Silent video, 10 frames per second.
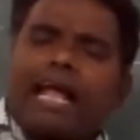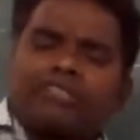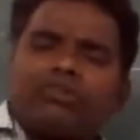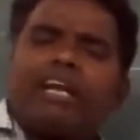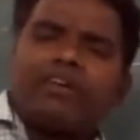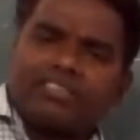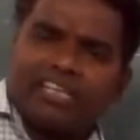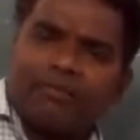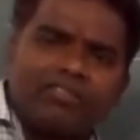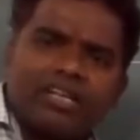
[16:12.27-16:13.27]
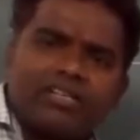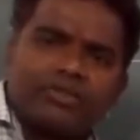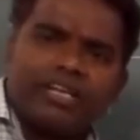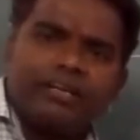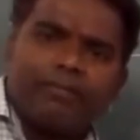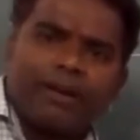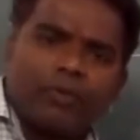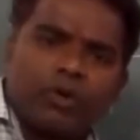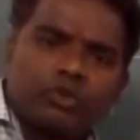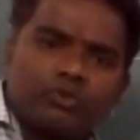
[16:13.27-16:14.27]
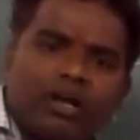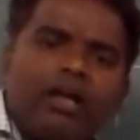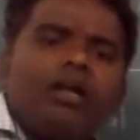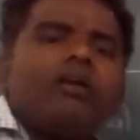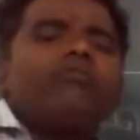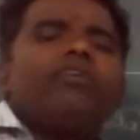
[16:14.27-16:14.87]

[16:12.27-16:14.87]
Actually, our syllabus also there in protozoa.